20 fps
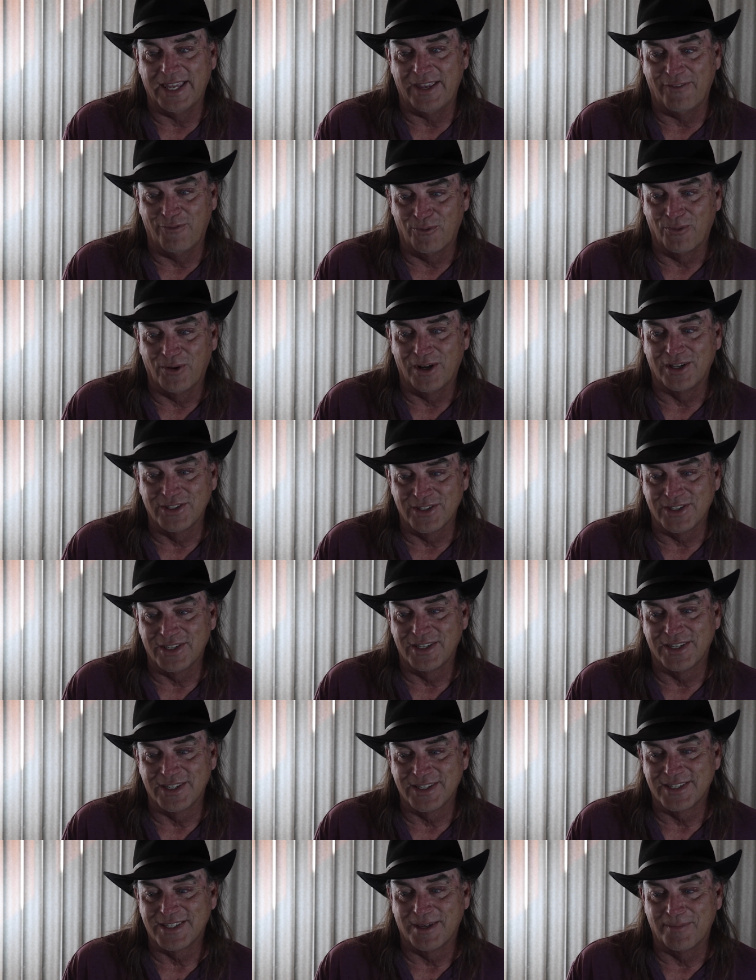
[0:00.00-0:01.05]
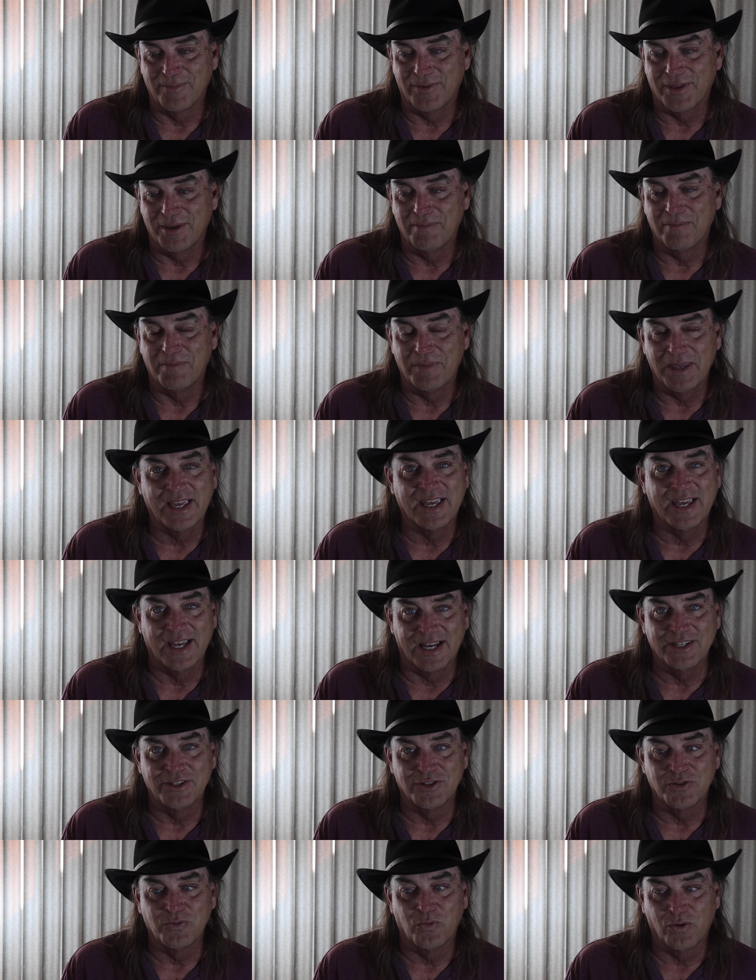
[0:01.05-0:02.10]
and he runs into something
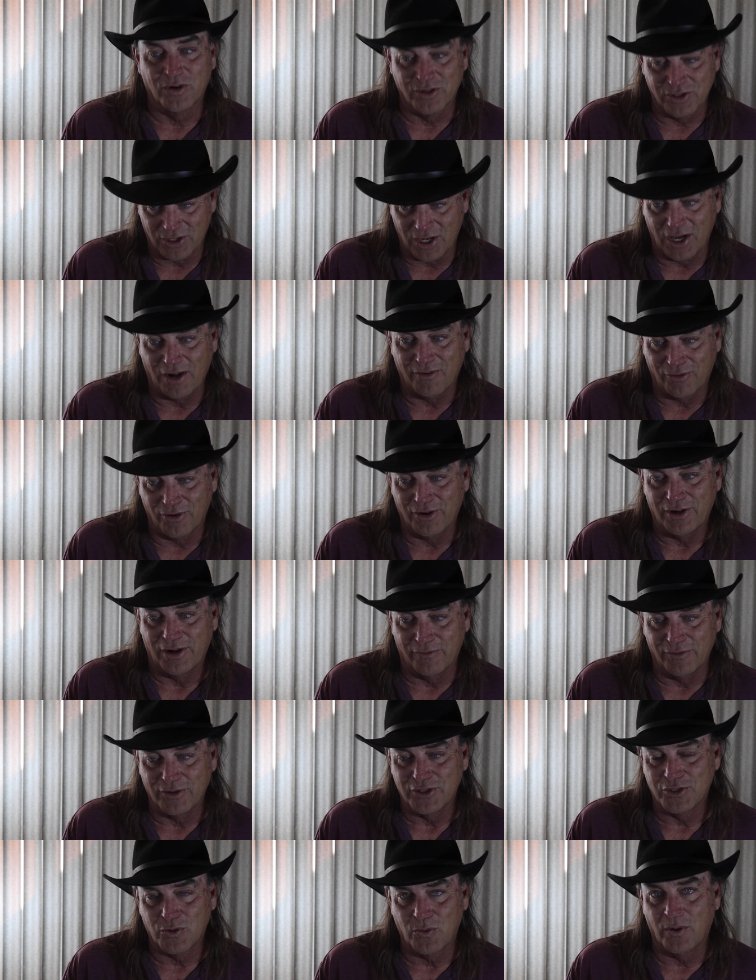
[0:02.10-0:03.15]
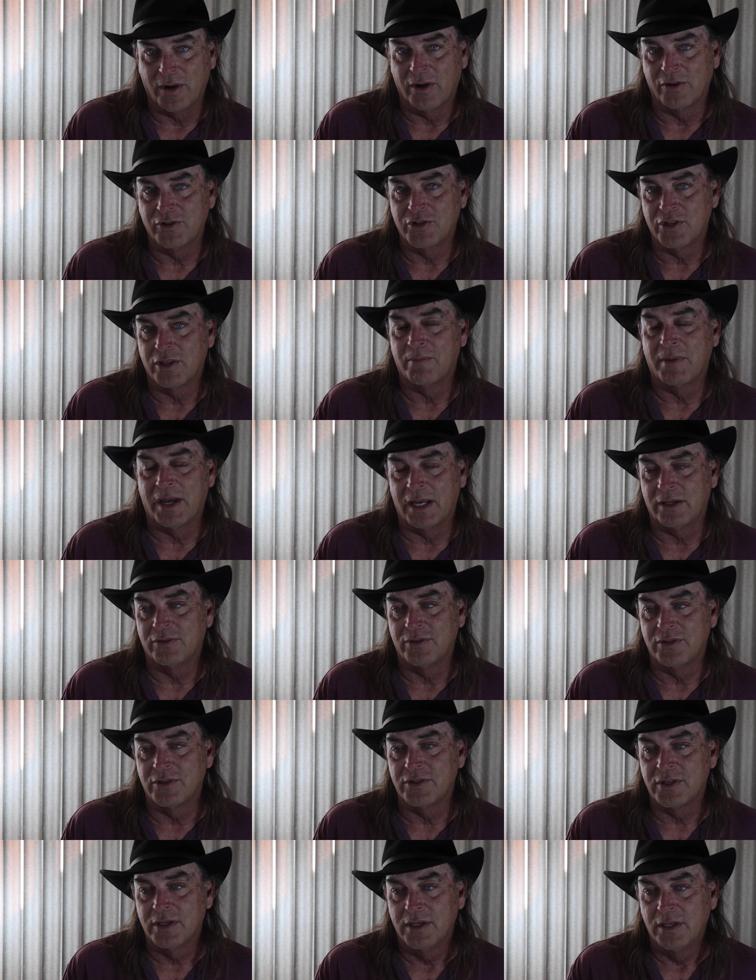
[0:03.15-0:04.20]
because we're covering every square inch of the
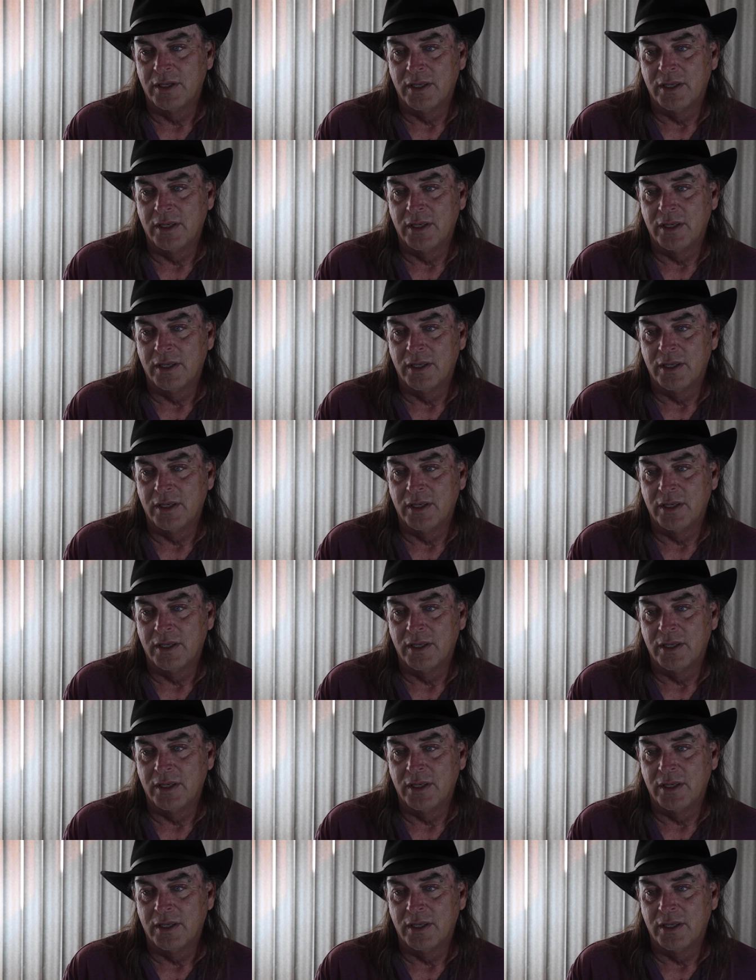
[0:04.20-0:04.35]
mountains.